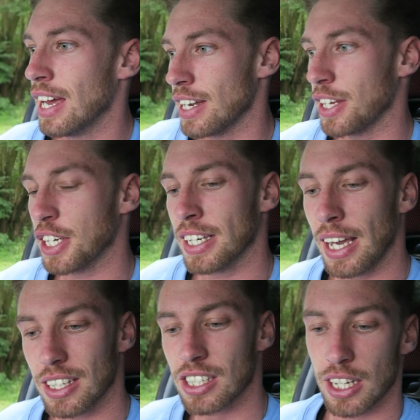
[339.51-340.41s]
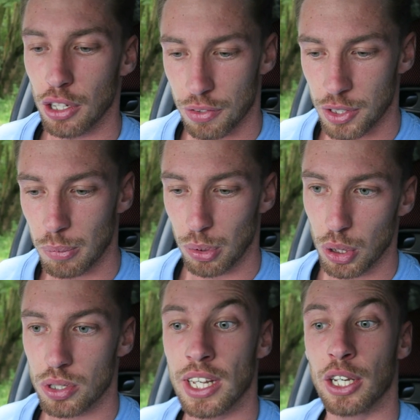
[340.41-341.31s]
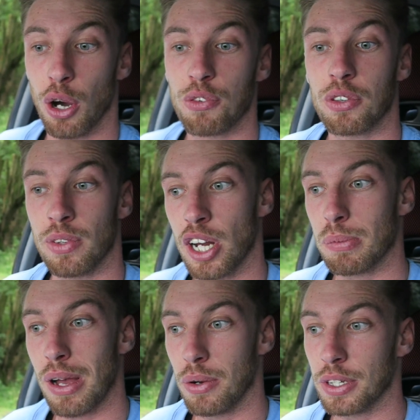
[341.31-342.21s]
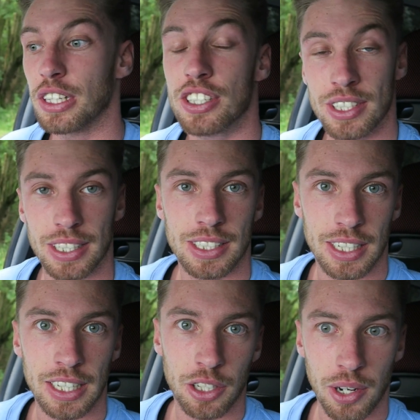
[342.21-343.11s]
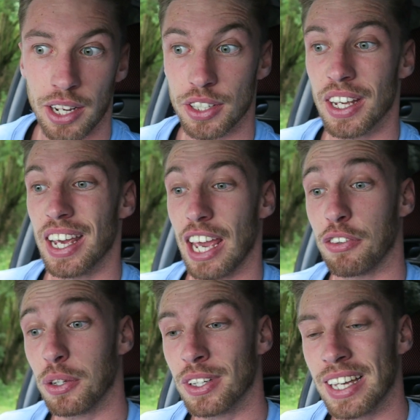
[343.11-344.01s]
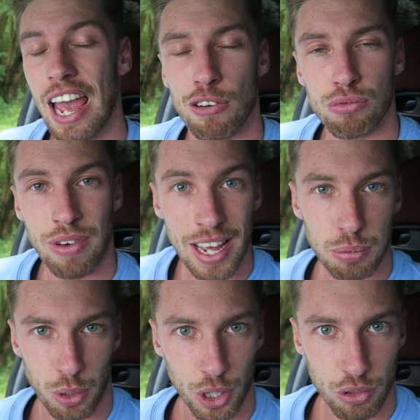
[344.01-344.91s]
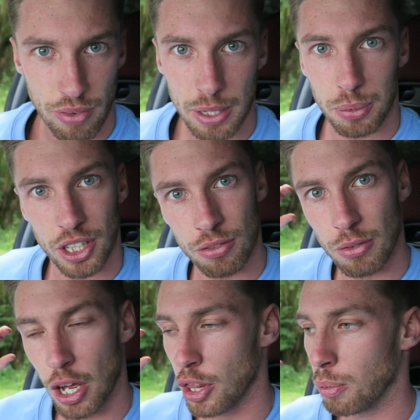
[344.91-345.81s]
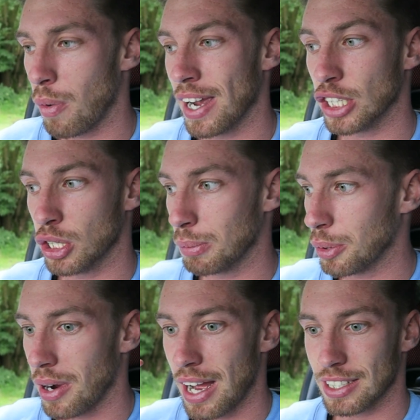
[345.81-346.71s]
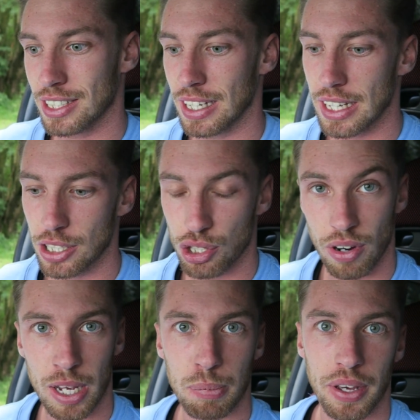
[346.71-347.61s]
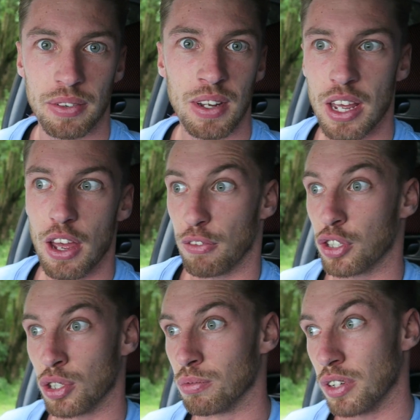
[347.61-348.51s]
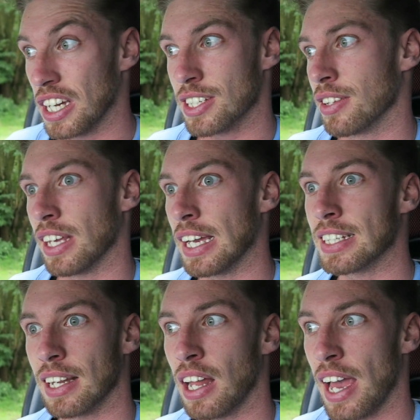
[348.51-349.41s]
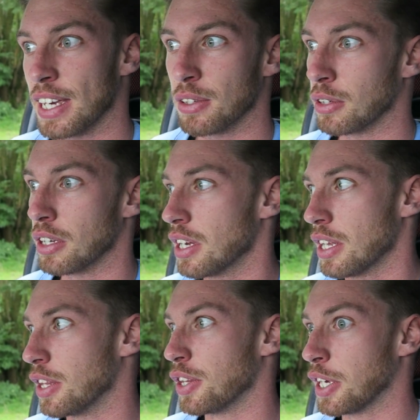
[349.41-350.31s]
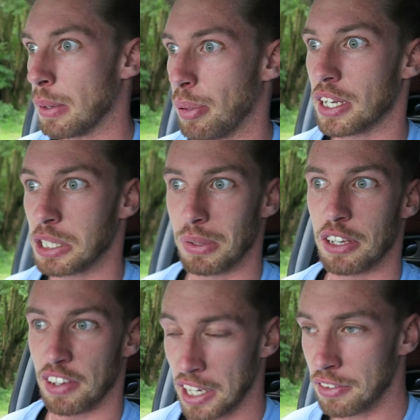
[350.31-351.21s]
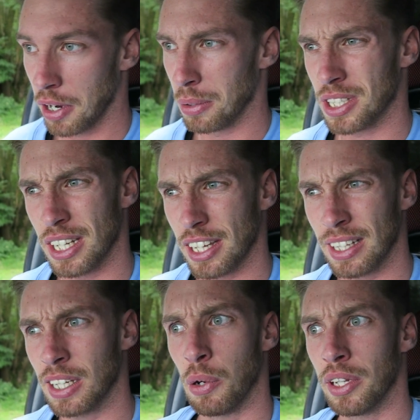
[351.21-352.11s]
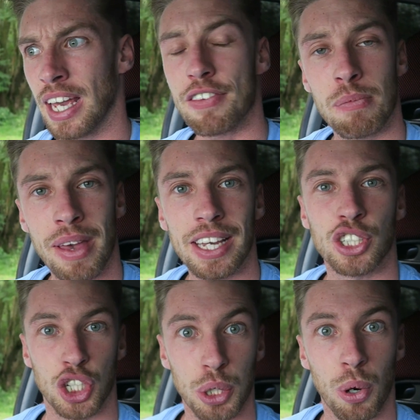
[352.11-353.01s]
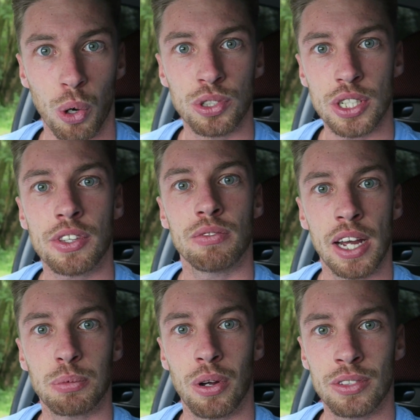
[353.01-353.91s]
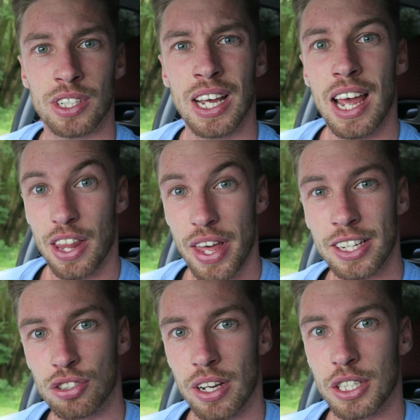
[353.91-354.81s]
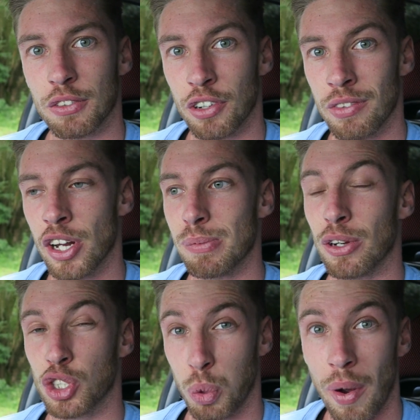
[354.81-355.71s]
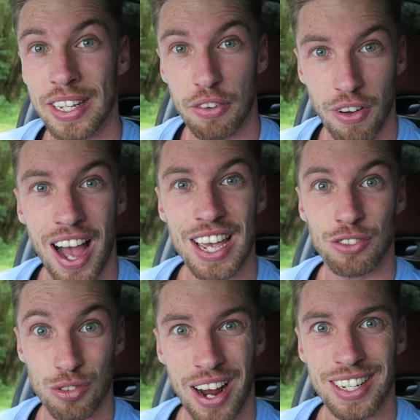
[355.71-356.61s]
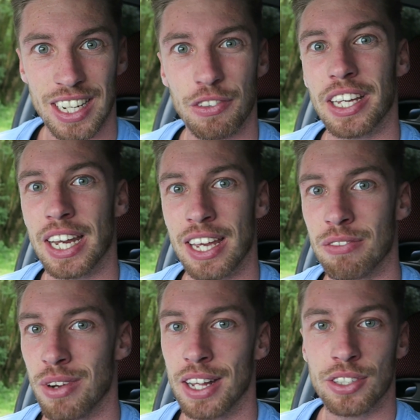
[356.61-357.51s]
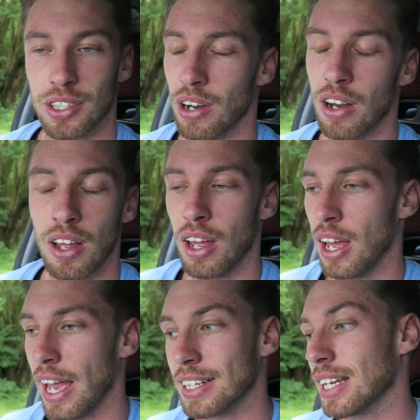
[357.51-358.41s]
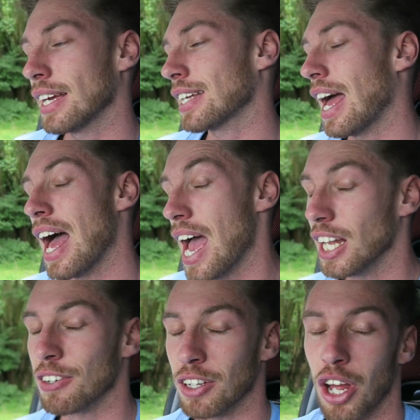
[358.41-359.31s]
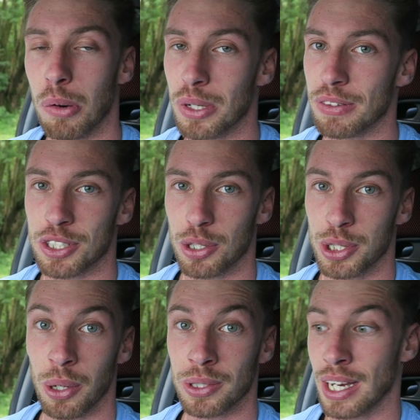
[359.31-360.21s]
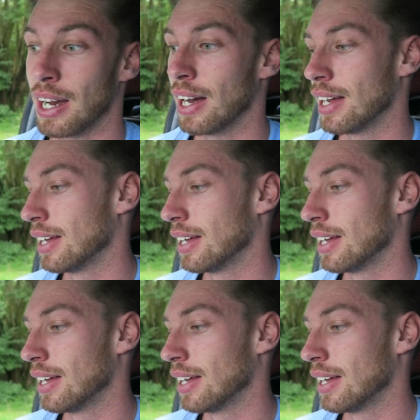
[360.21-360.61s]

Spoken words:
Now you can get the silver and the blues, they go for around about 16 grand. If you can get a red one, the red with the white WRC striping, for some reason these are like the epitome of Evos, and I think they only ever made 200 of the red ones. They're stretching for around about 25 grand if you get it in red, so it's a hell of a lot of money for such an old car.